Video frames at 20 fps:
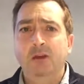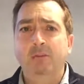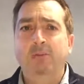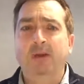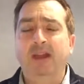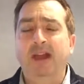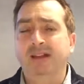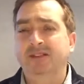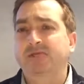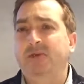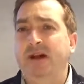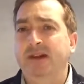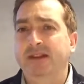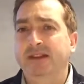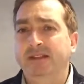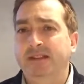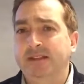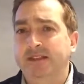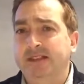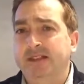But that's why
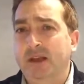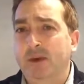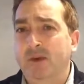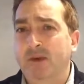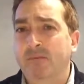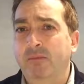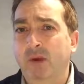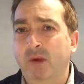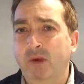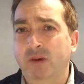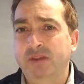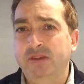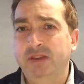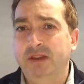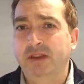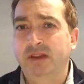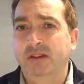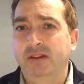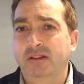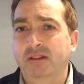this is so
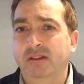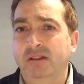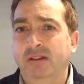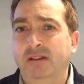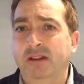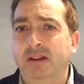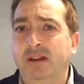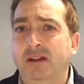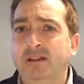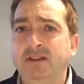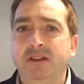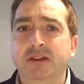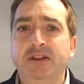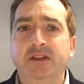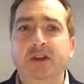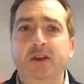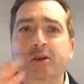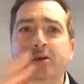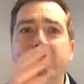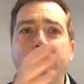important, to
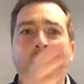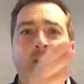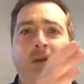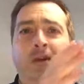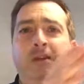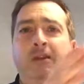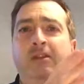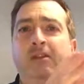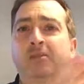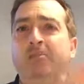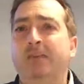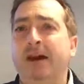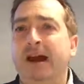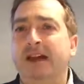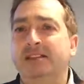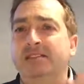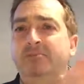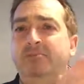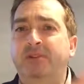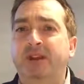do the
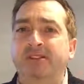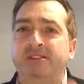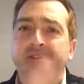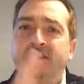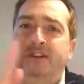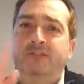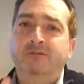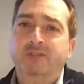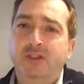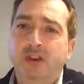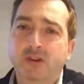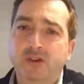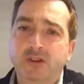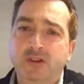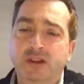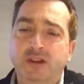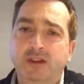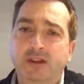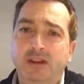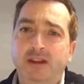past, present and
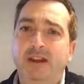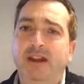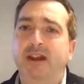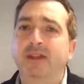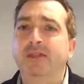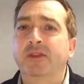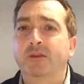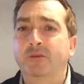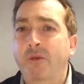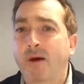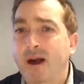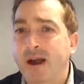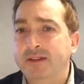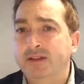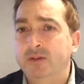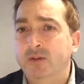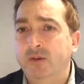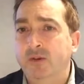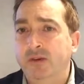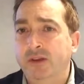future in the
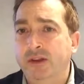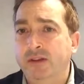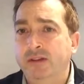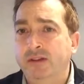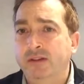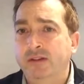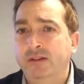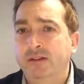right order,